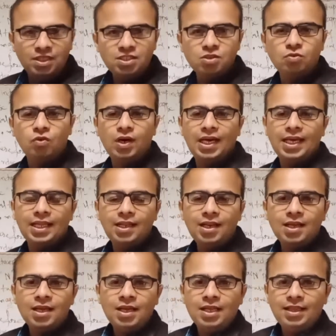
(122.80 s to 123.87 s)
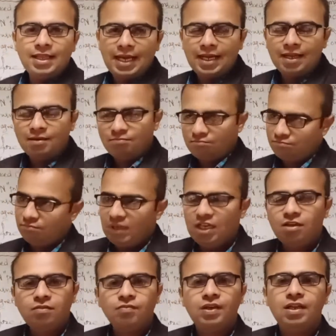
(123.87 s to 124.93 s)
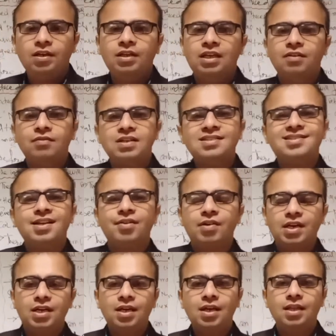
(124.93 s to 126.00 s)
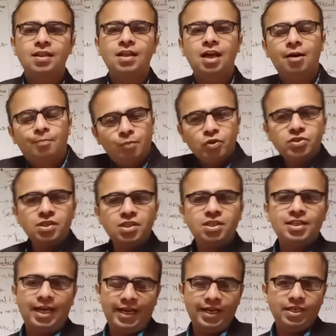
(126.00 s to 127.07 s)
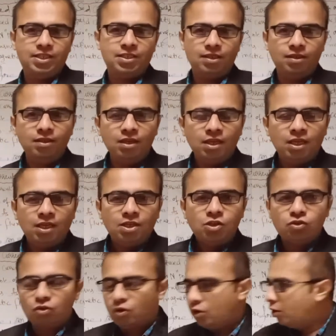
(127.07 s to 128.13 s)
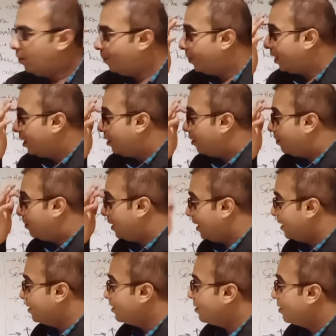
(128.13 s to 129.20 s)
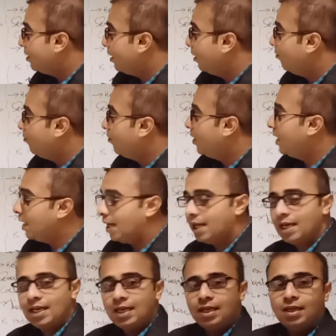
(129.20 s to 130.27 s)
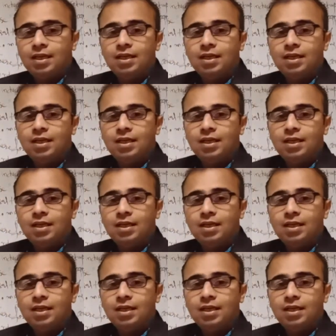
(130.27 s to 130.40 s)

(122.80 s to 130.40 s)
this coil, then it will give us the reading in the opposite direction. So means if we are